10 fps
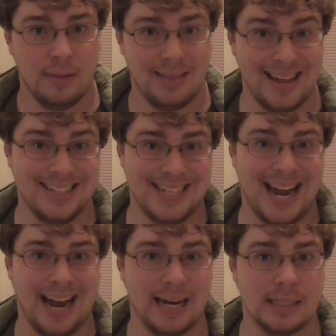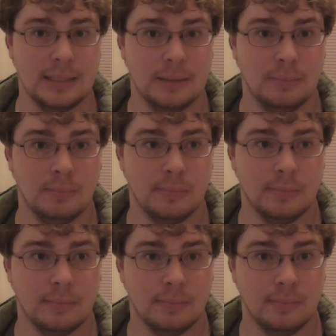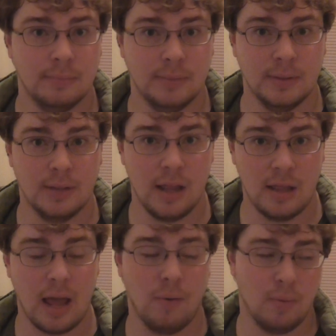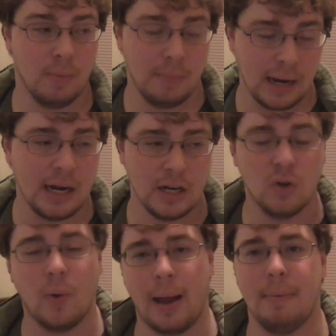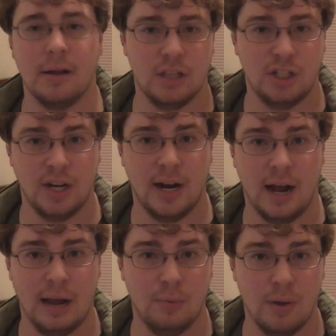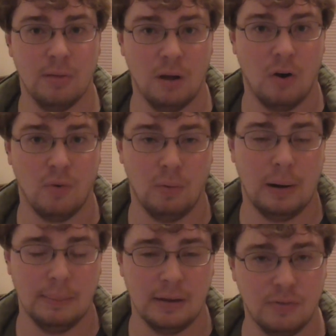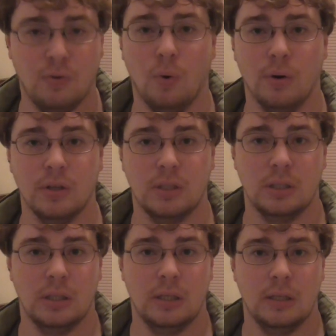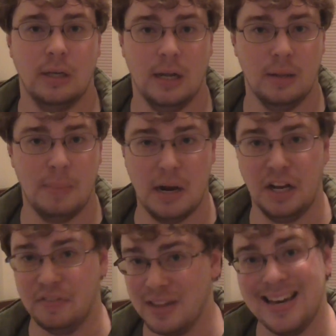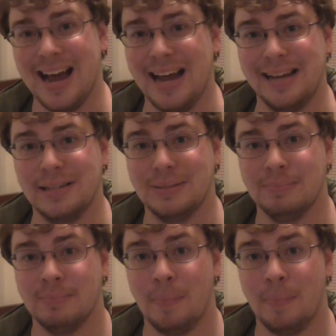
They attacked. They were meaning to wipe out the Jedi with overwhelming force in the middle of the night.